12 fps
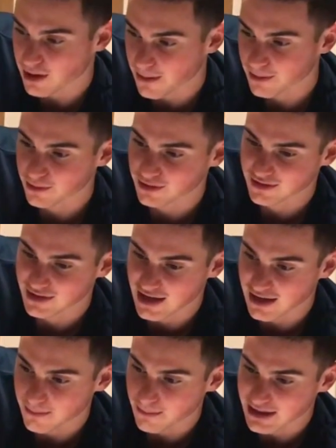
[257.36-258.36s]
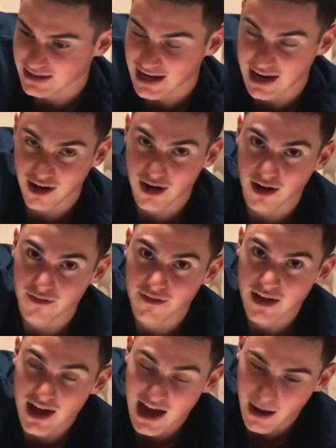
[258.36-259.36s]
probably was that my takeoff,
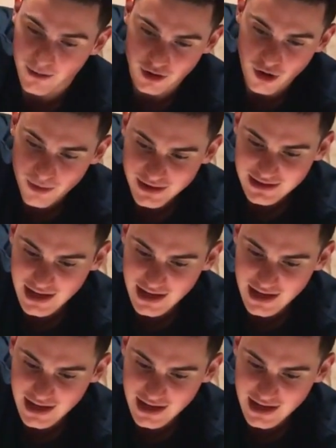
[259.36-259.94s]
I would always